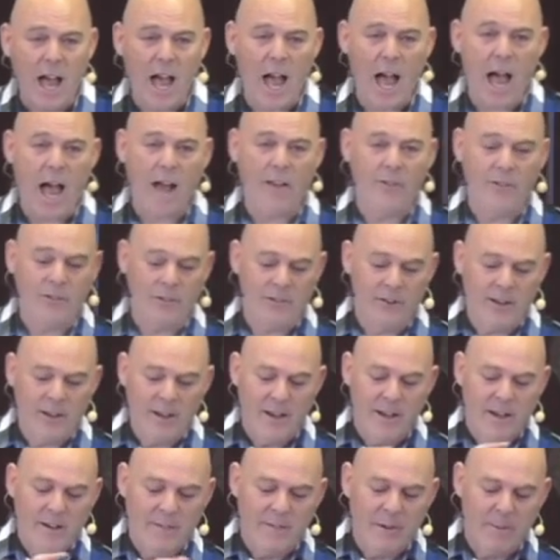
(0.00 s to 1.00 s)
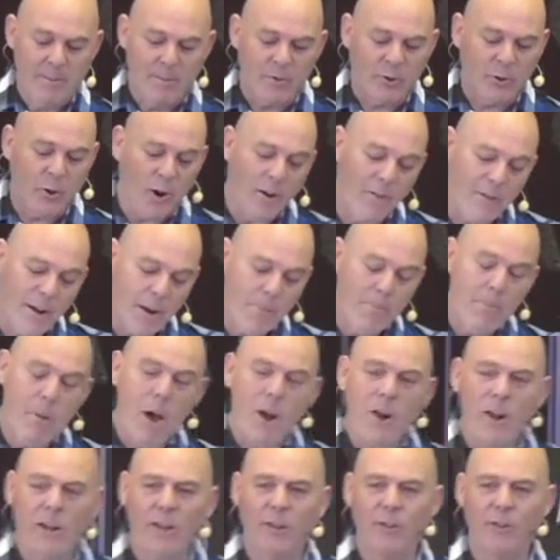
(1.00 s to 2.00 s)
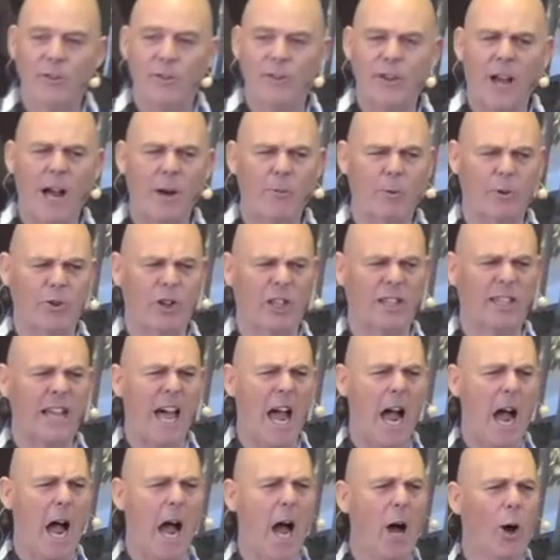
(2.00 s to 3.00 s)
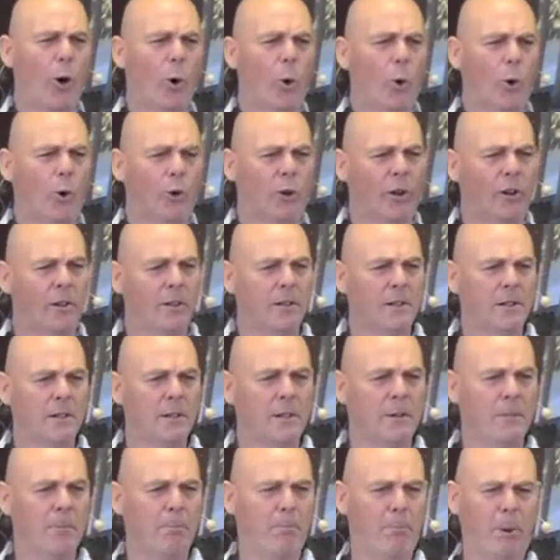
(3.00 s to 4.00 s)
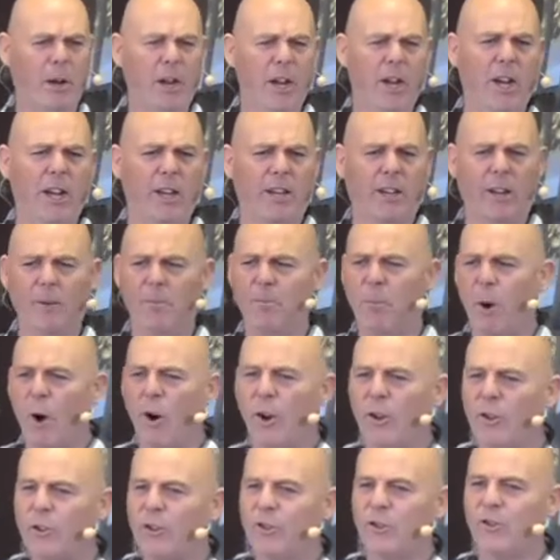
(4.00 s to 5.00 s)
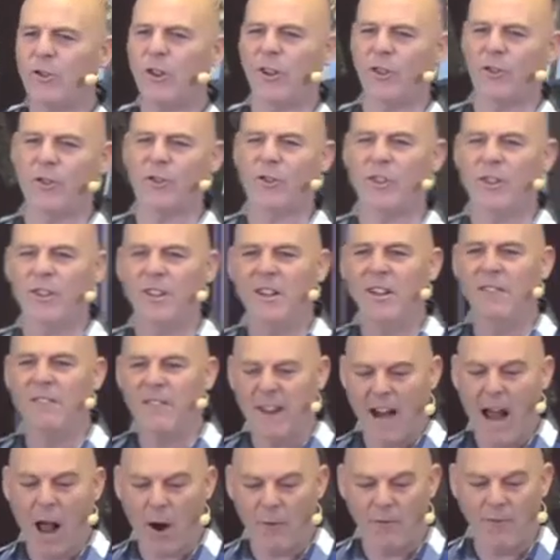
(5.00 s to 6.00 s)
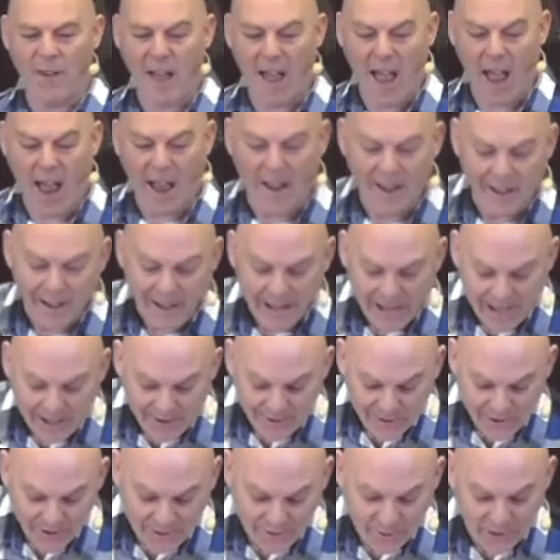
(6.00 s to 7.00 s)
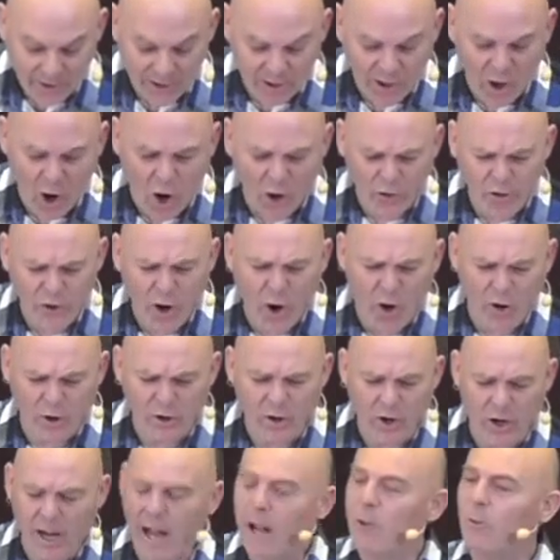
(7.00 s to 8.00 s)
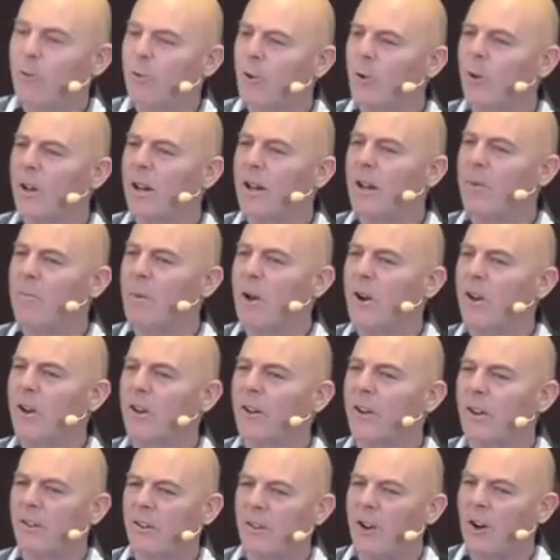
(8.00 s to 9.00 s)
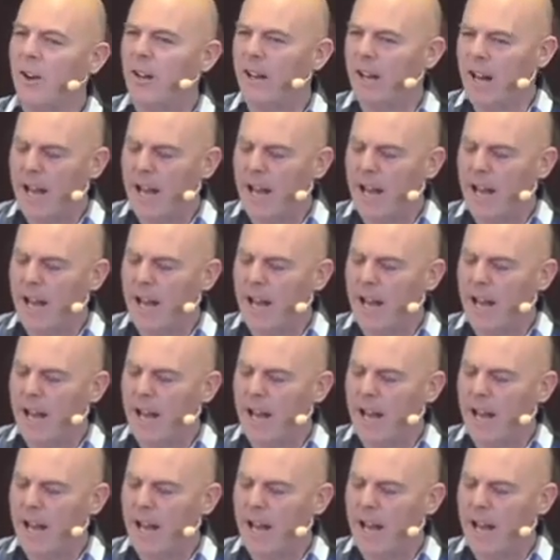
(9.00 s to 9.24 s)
and them. So on the American side, which are loud, big, boisterous, they're out there. He says, the Lord your God, I'll do it in American, not in